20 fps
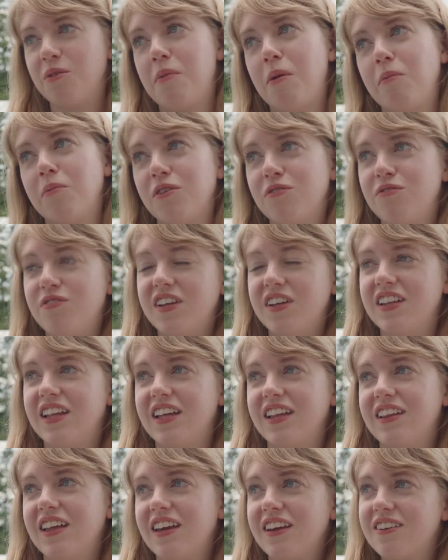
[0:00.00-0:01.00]
remember
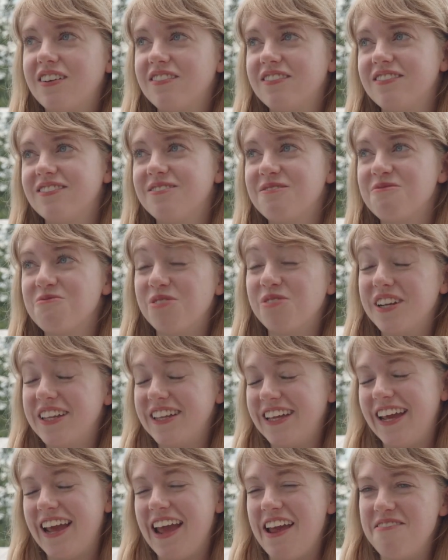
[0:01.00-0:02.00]
feeling like
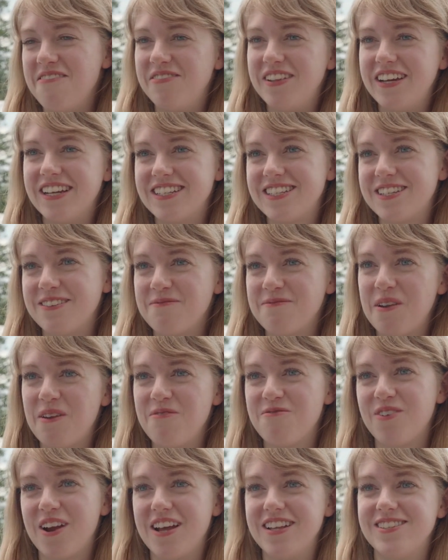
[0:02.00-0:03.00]
really envious of my
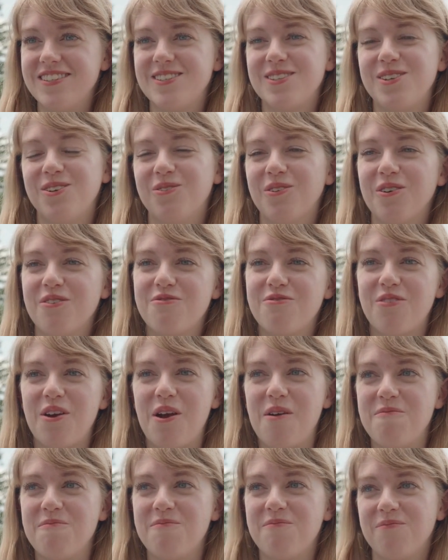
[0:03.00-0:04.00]
friends who were
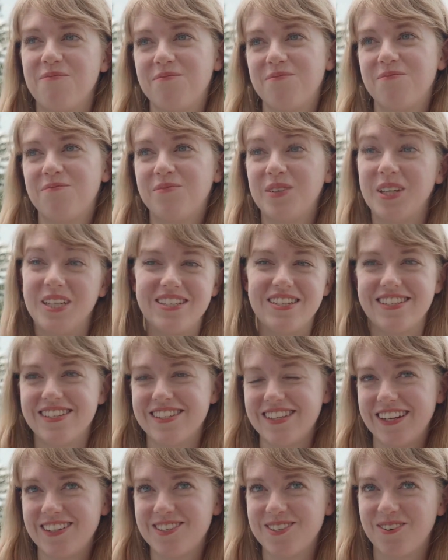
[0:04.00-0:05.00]
from places
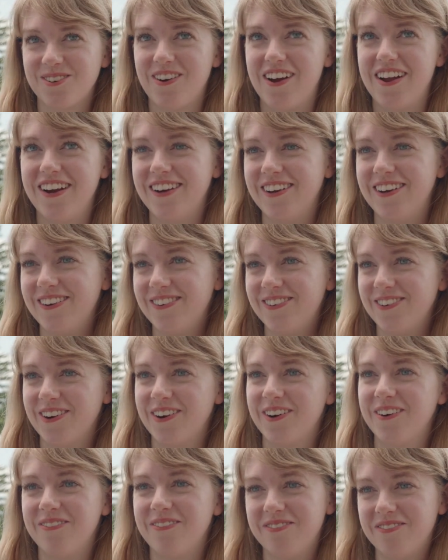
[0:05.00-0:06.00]
like Toronto
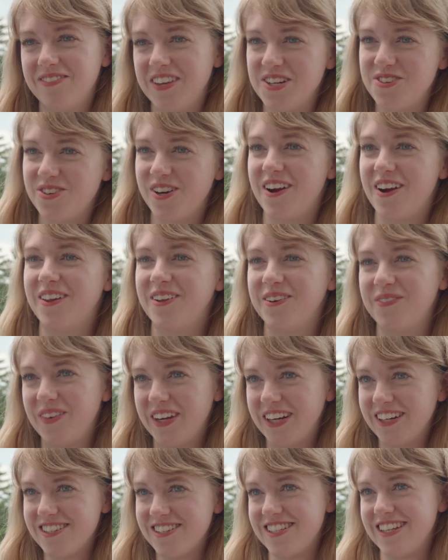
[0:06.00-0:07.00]
or Montreal or bigger